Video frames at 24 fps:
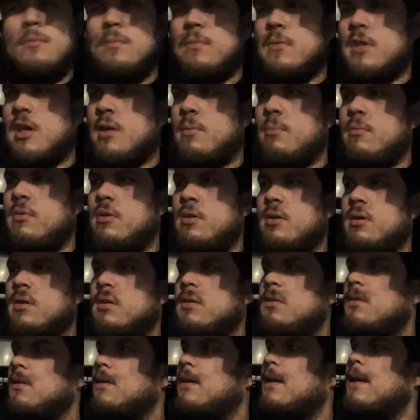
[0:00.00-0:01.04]
I'm a
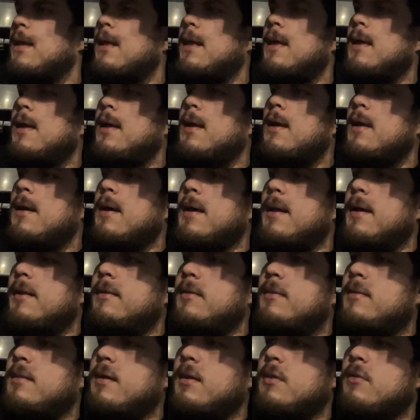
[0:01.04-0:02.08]

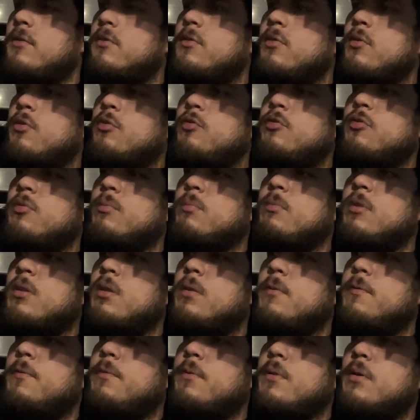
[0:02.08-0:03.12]
antisocial
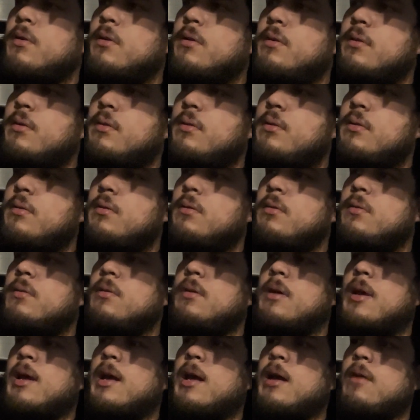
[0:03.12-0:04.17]
motherfucker.
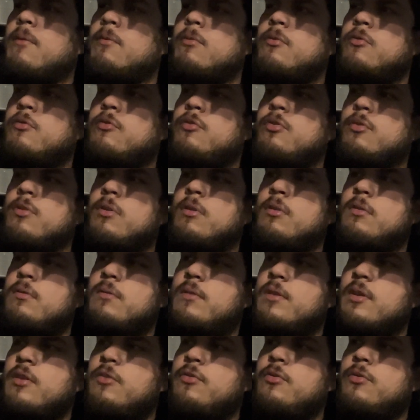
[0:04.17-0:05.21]
I have trust
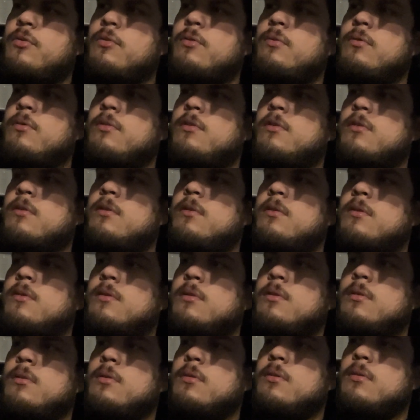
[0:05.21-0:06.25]
issues.
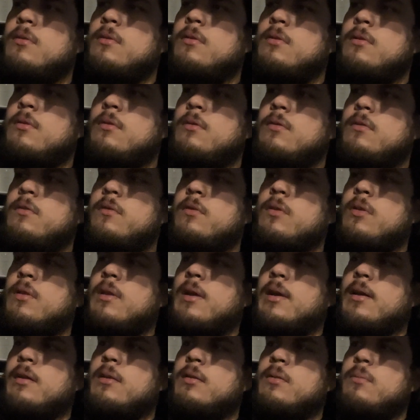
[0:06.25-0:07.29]
So
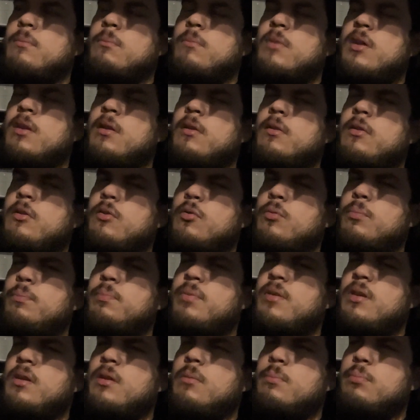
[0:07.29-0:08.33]
like meeting new
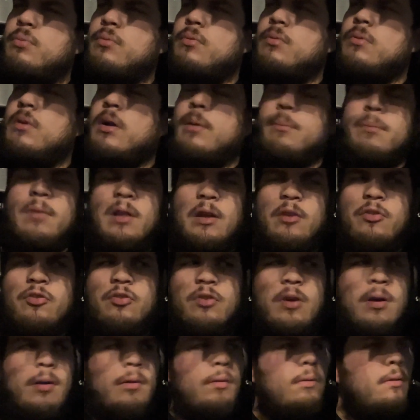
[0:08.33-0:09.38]
people, I'm like
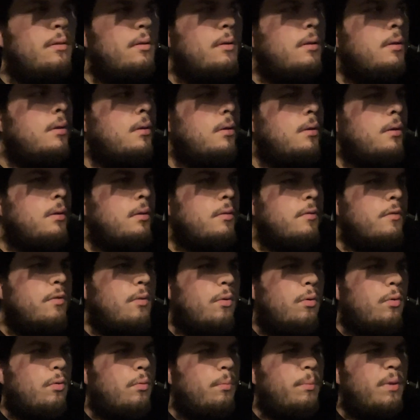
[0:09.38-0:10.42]
shy.
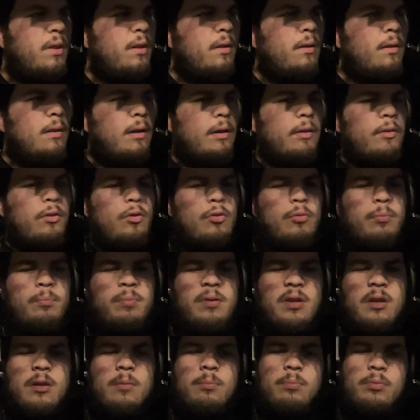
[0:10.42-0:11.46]
So meeting like new
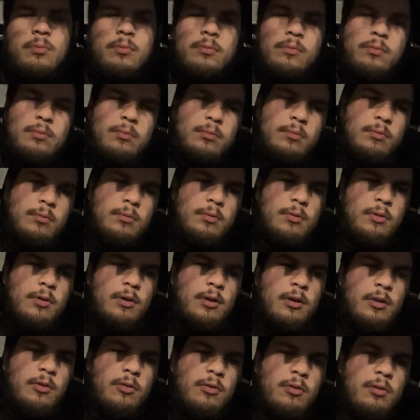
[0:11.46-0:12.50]
people
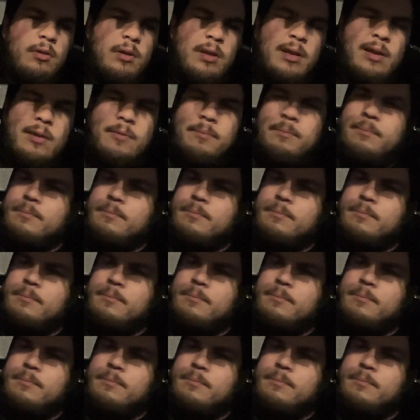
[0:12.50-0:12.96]
and all that,